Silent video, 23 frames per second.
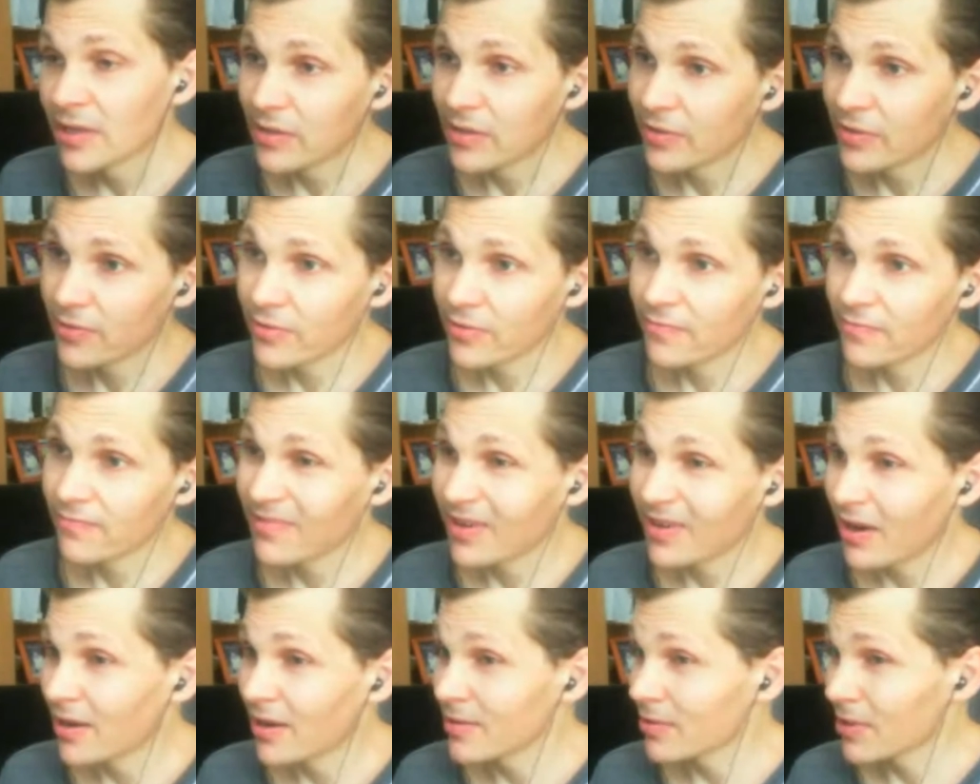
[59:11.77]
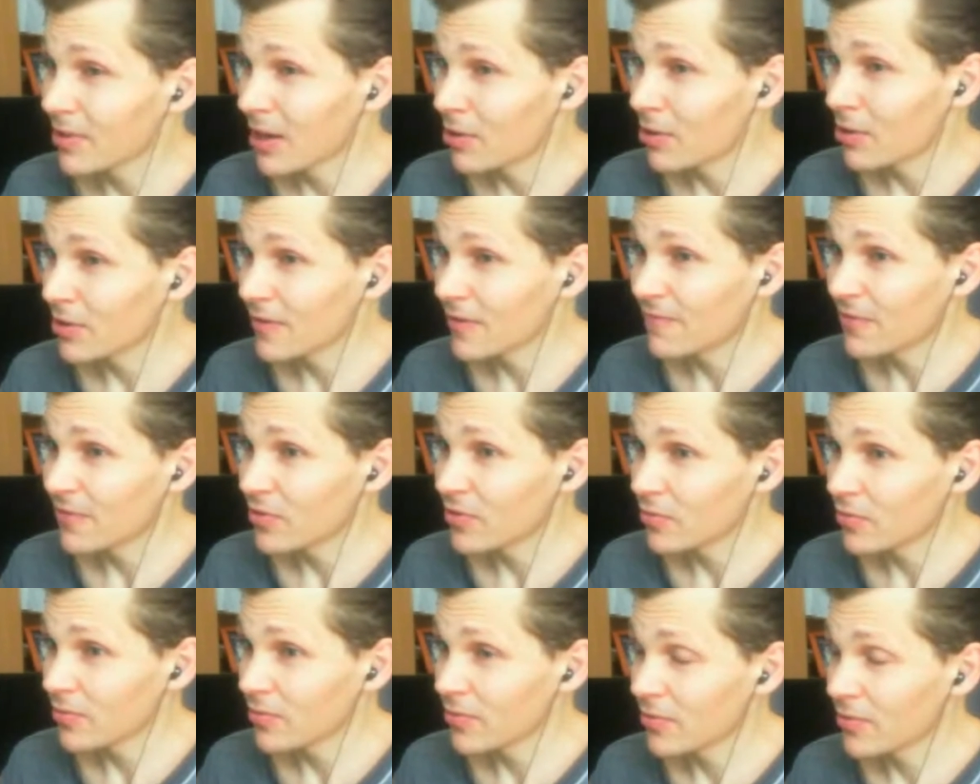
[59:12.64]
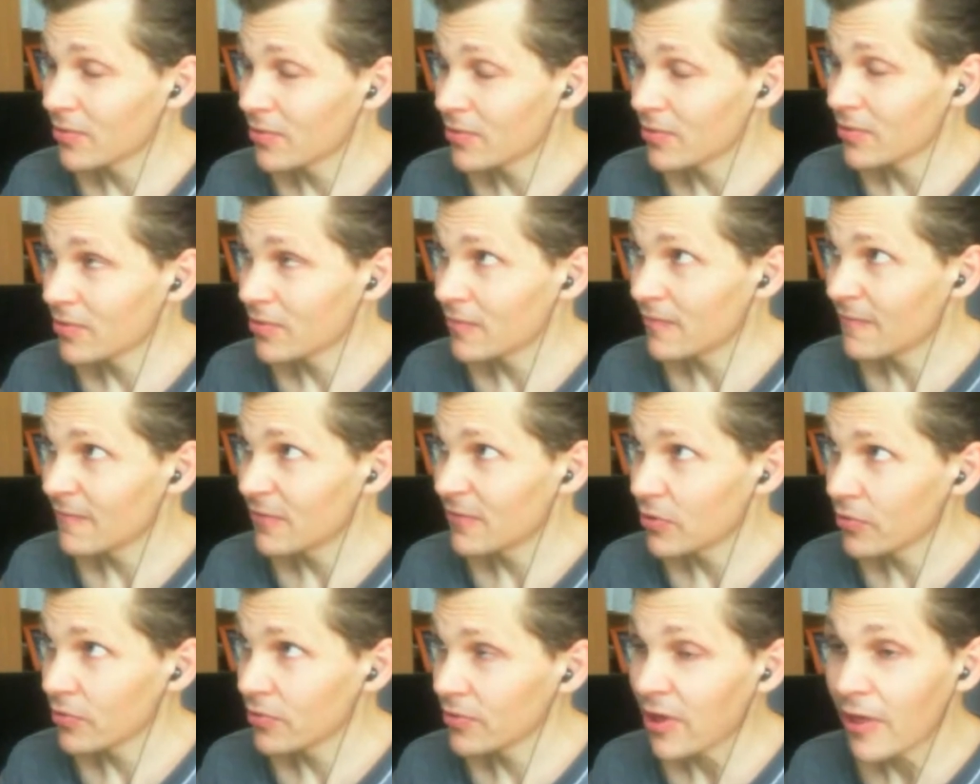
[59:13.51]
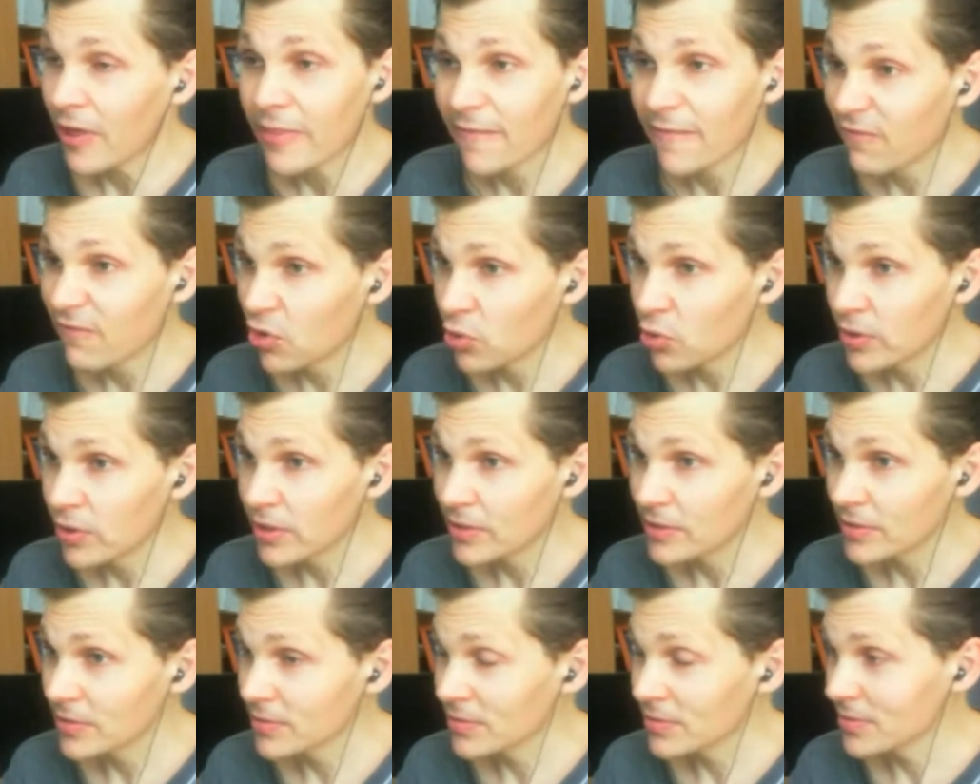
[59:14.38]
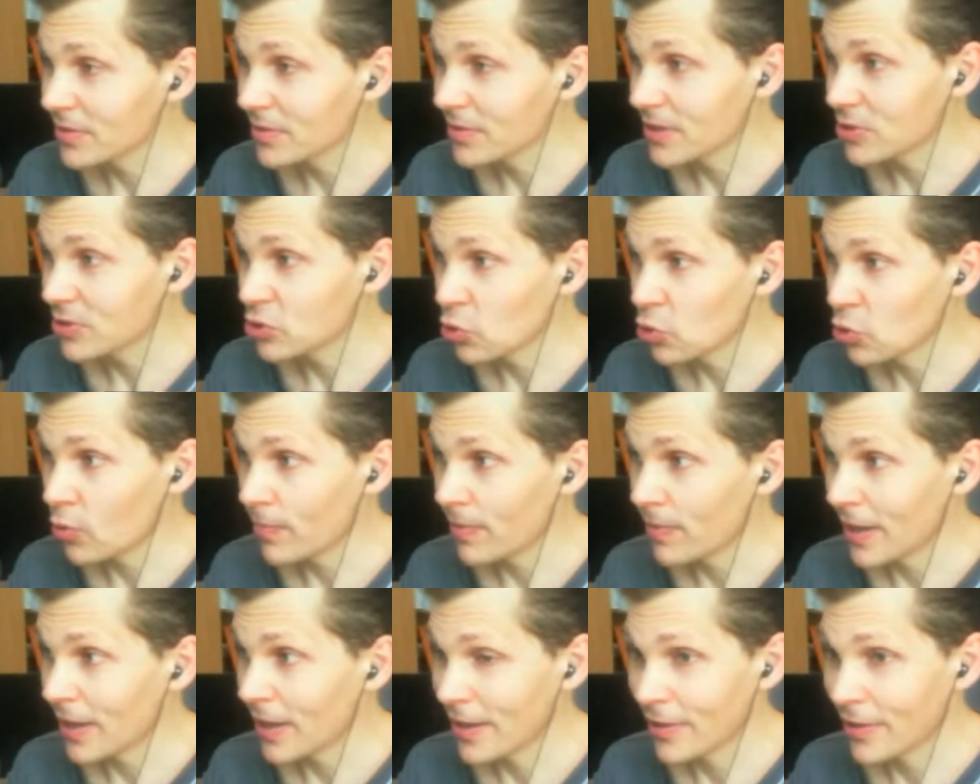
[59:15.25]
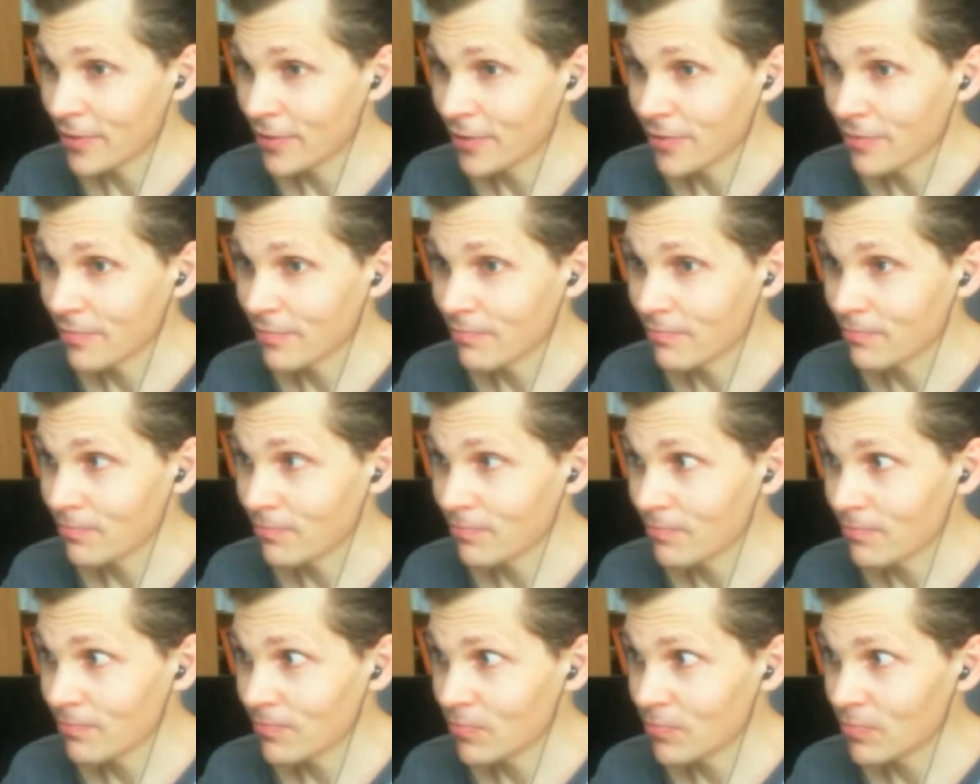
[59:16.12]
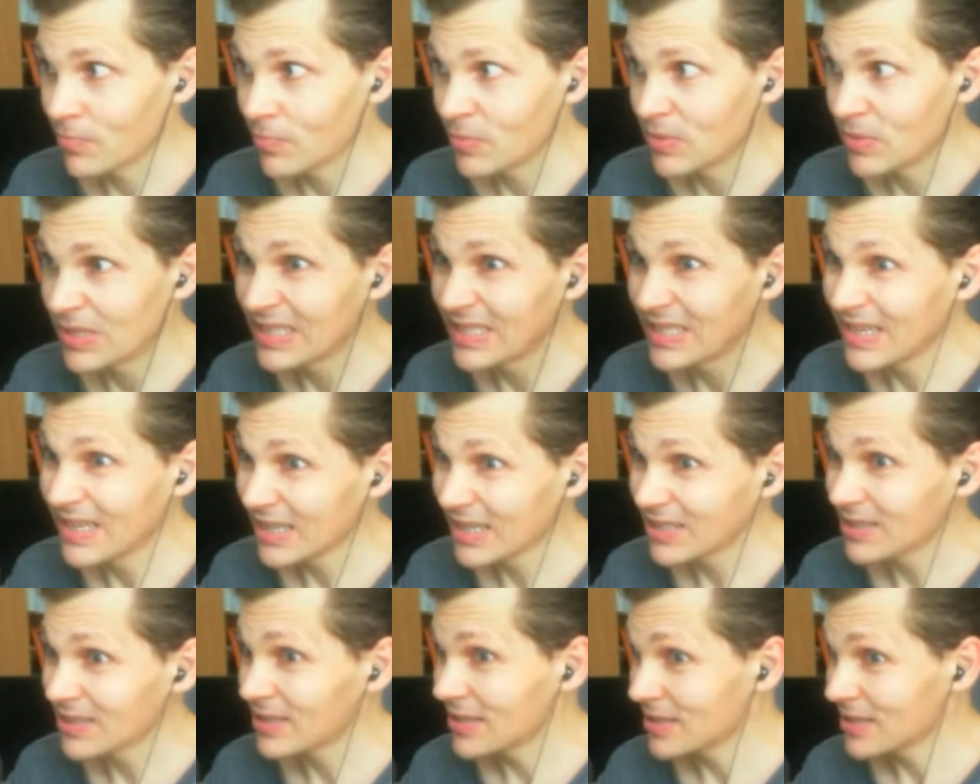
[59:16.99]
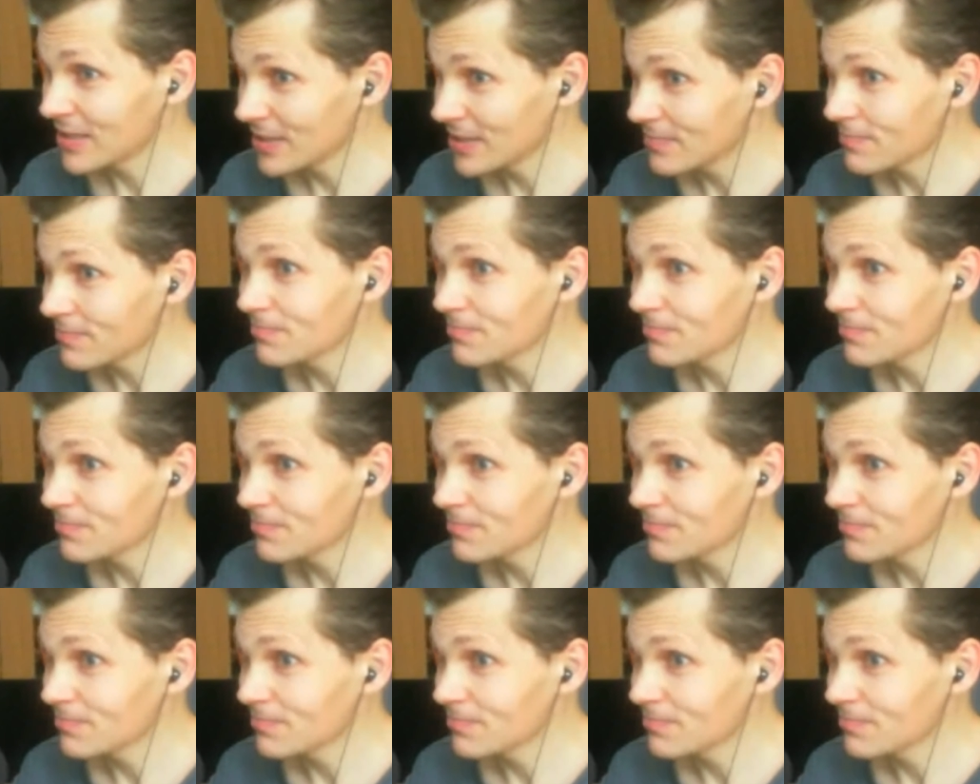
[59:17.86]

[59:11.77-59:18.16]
This kind of currently fills the void that Torpars did actually